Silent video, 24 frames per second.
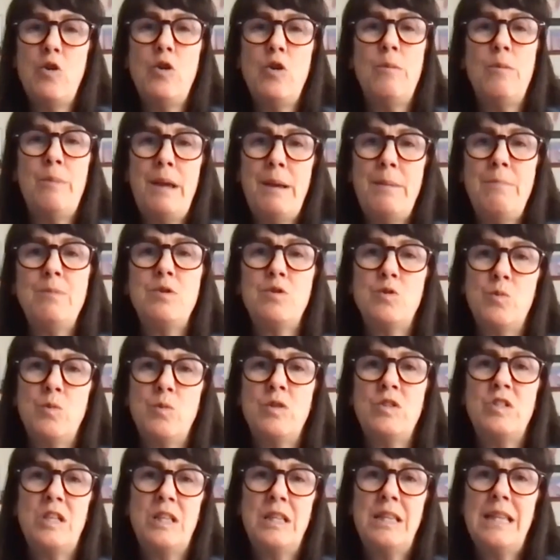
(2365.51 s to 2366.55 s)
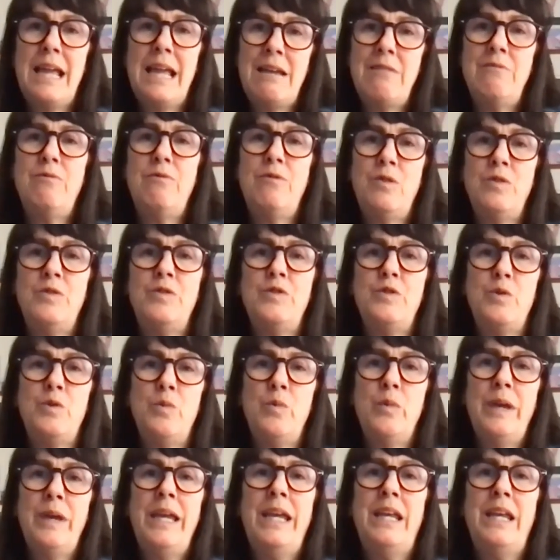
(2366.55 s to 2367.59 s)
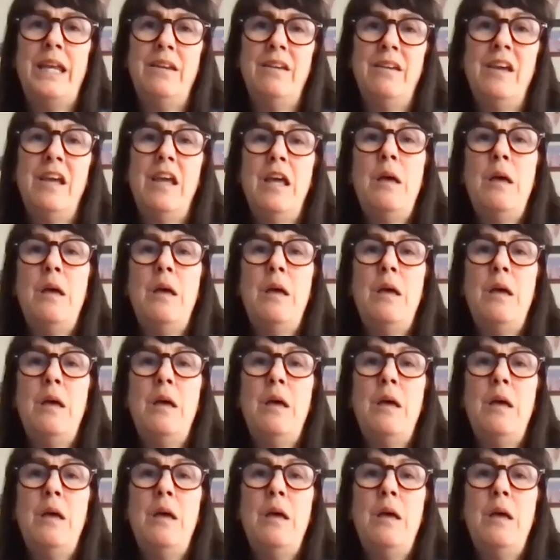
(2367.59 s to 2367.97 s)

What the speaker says: her papers were delightful to read